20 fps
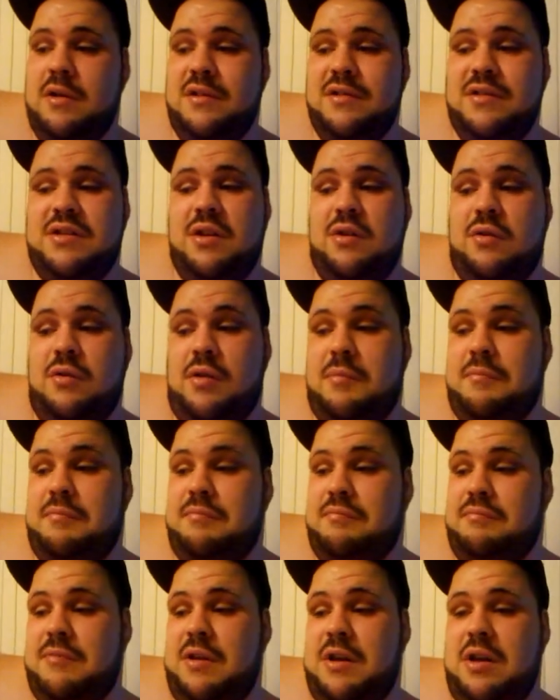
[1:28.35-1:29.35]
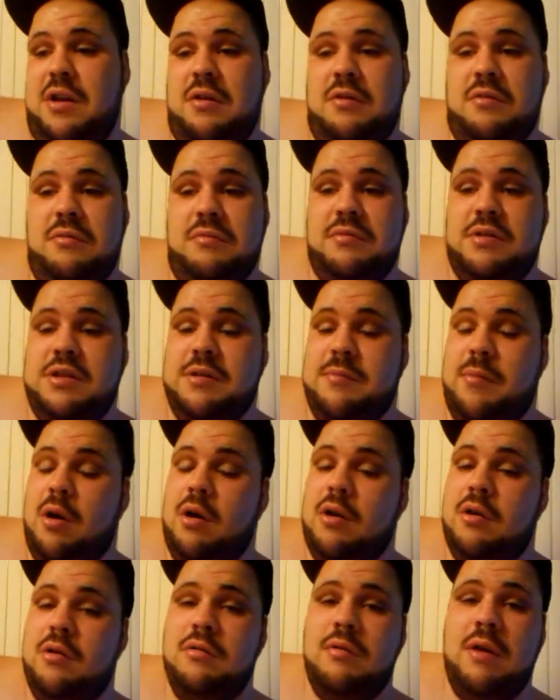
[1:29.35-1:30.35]
so I'm, um, you know,
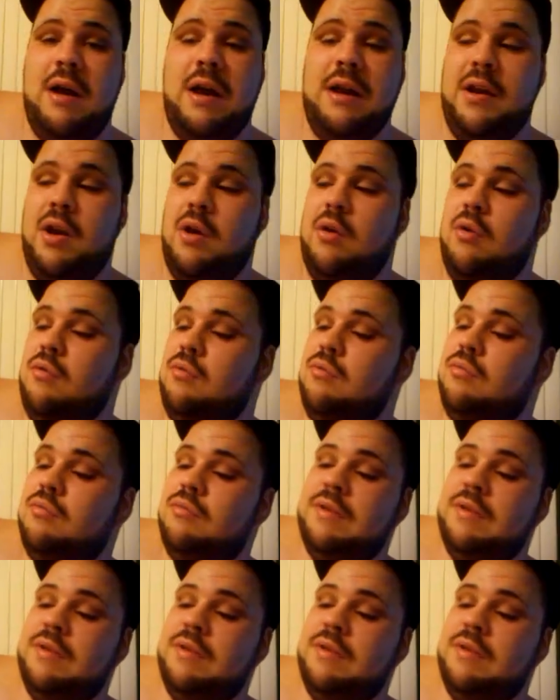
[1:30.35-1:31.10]
tomorrow I know